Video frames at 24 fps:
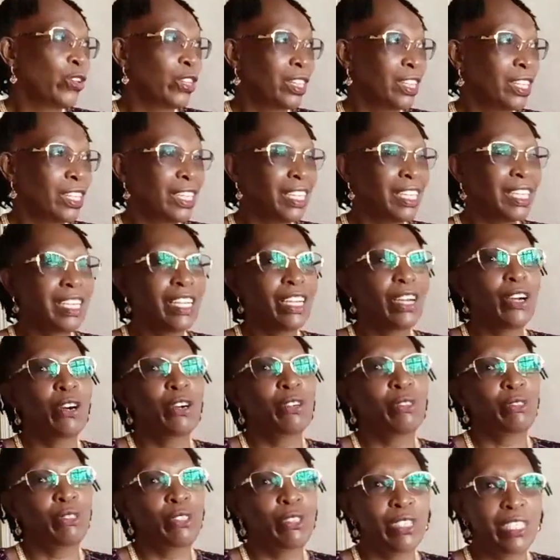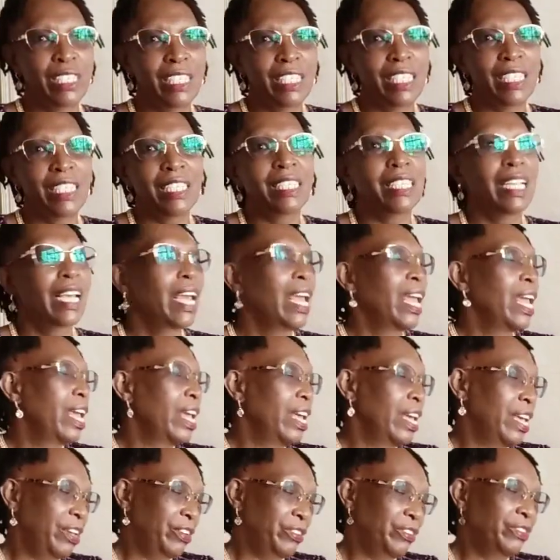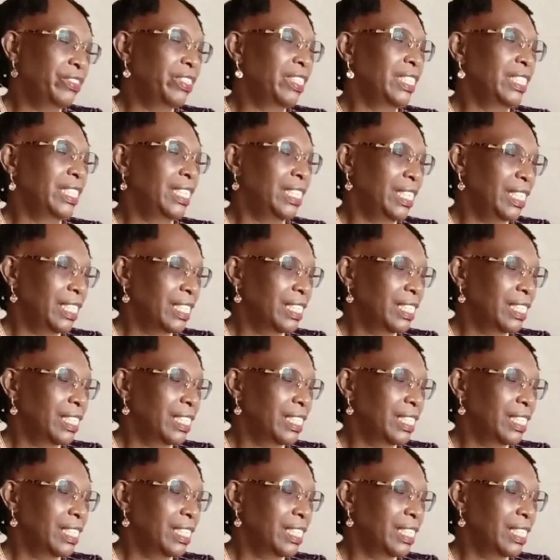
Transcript: 3 of juices every day.